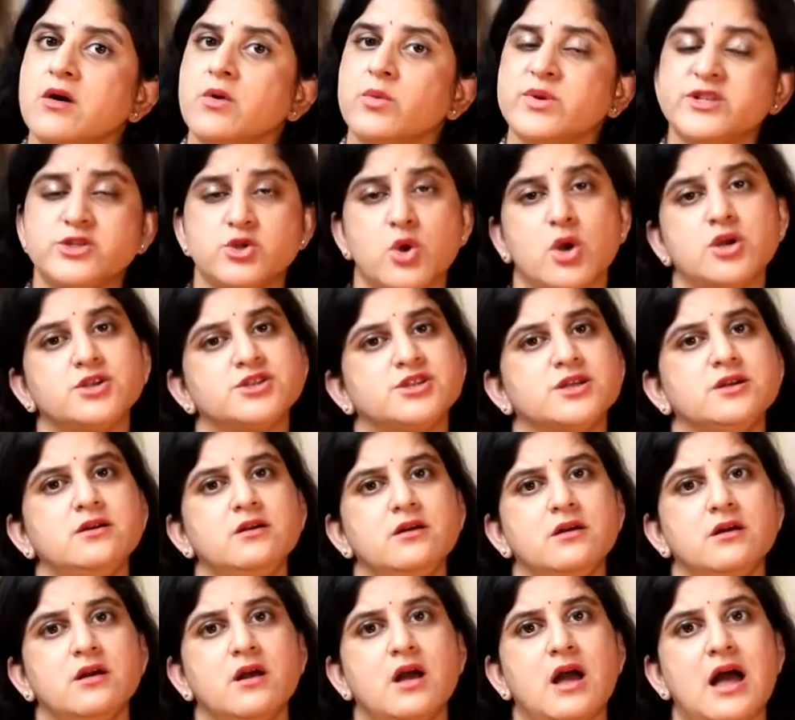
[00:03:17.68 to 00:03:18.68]
with, "Doctor,
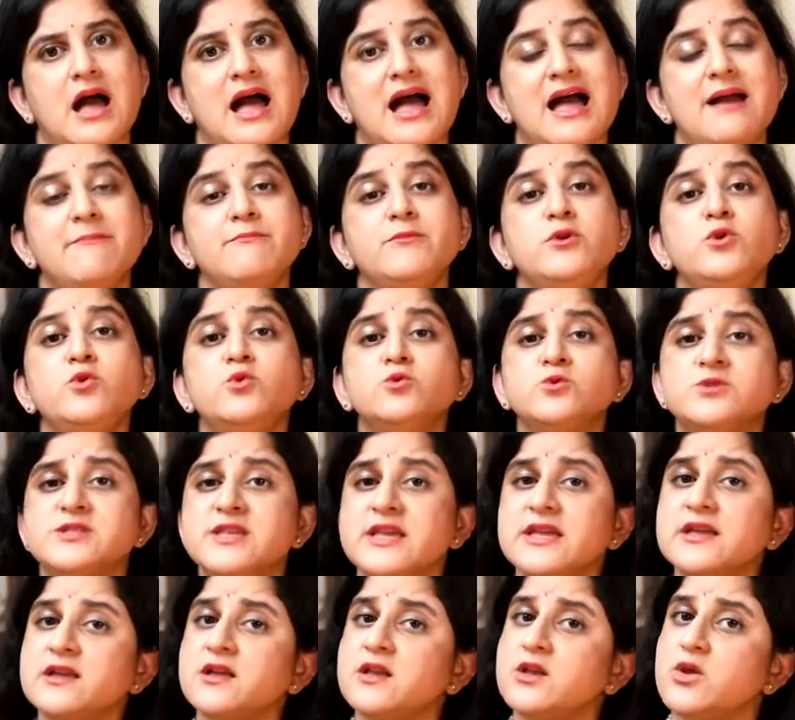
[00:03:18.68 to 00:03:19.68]
I'm
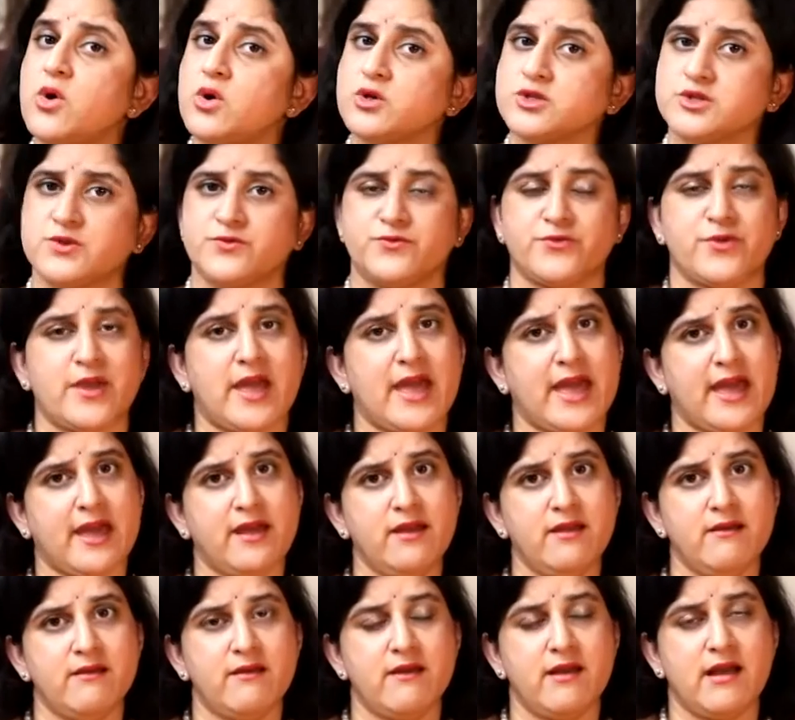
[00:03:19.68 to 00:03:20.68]
losing a lot of hair.
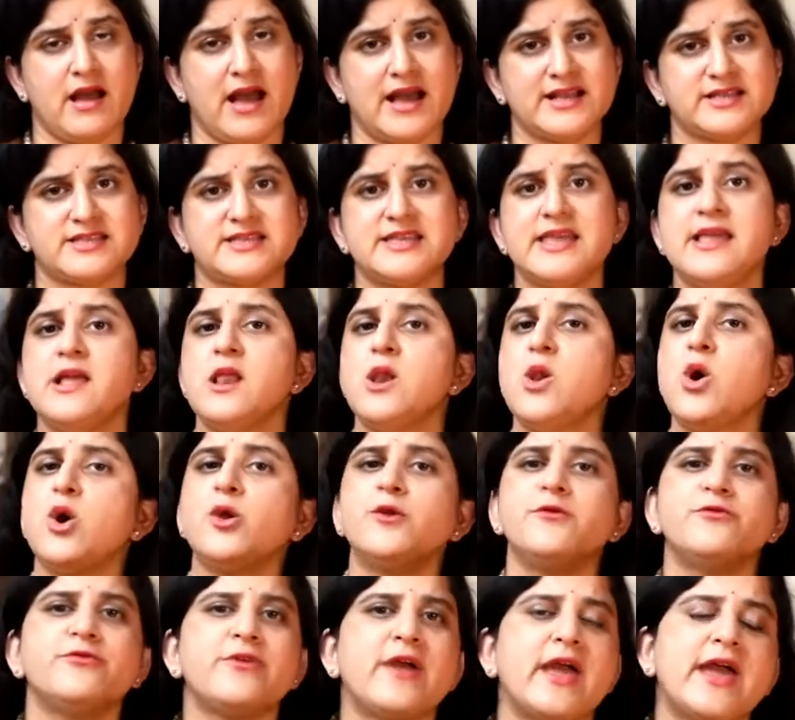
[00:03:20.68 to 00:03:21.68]
I see a
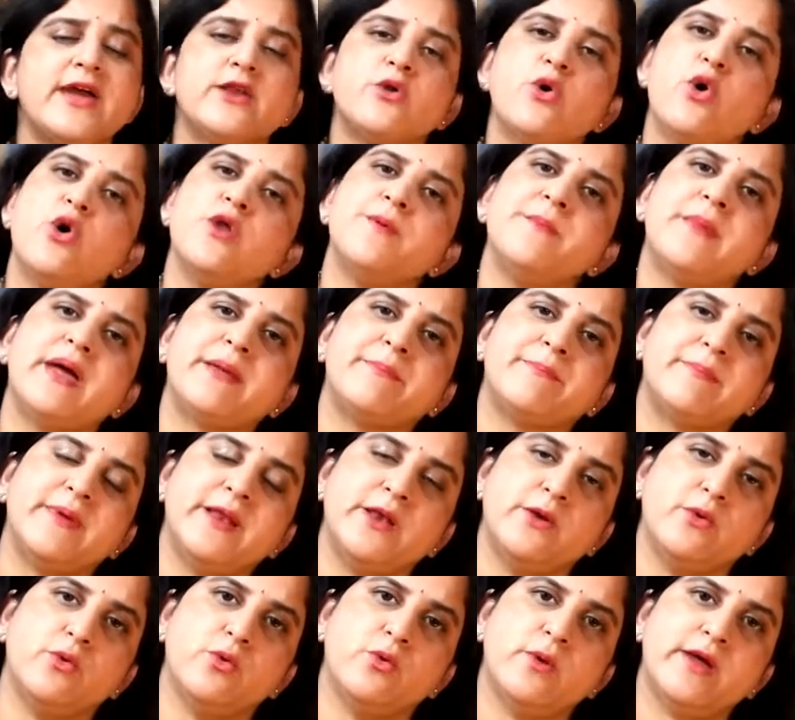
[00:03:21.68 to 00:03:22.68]
lot of hair on my
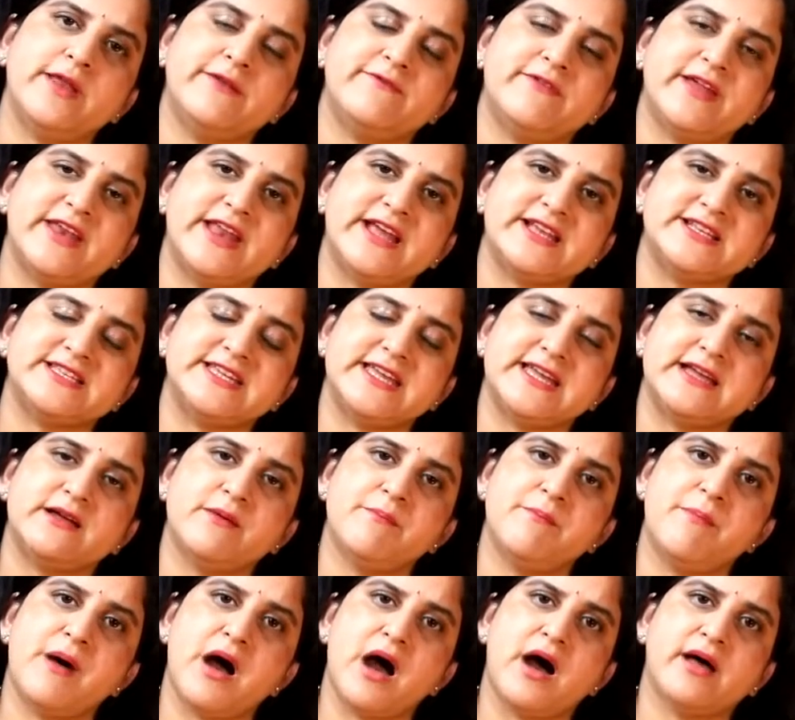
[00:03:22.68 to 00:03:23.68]
pillow and when I take a
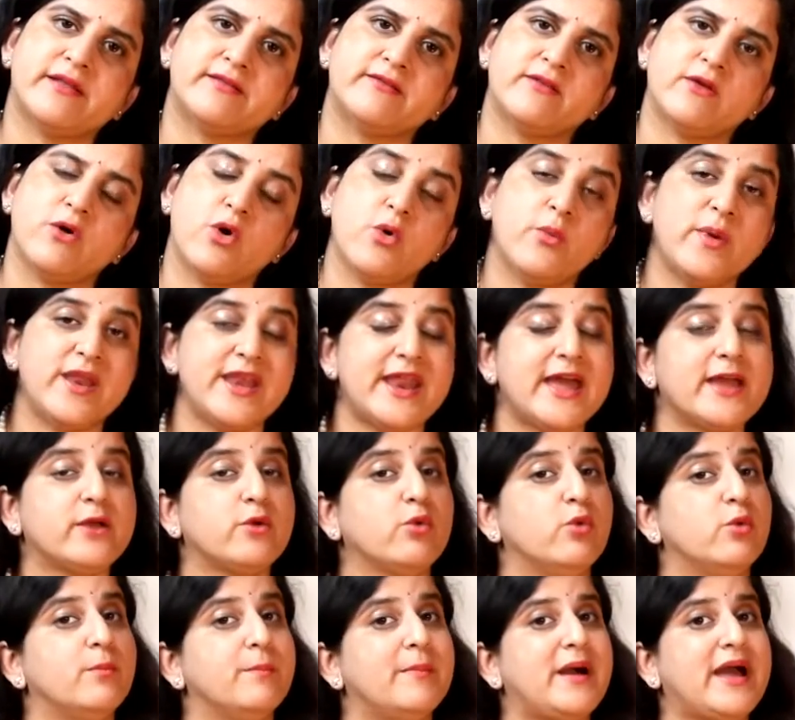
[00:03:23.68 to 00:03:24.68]
bath or when I
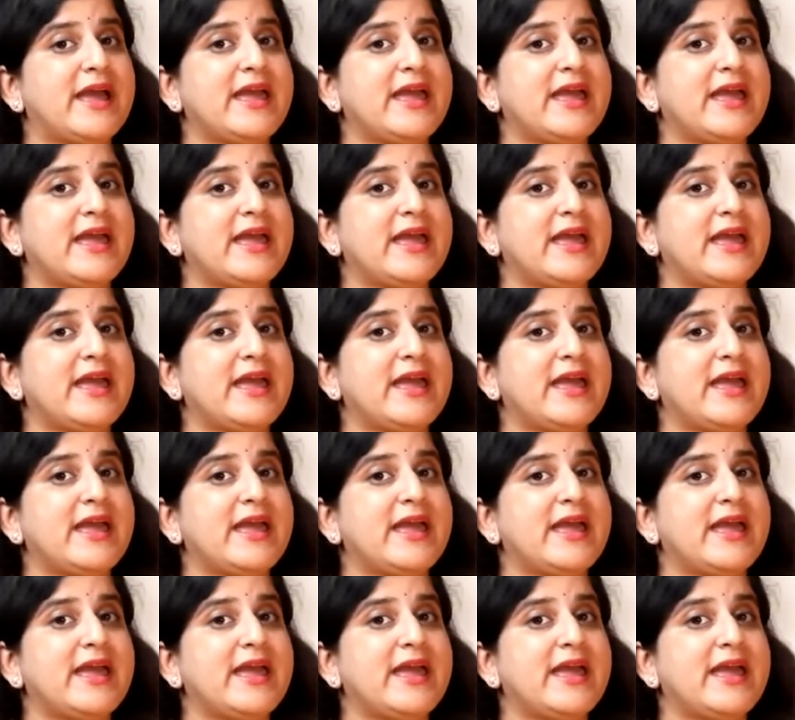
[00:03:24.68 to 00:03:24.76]
comb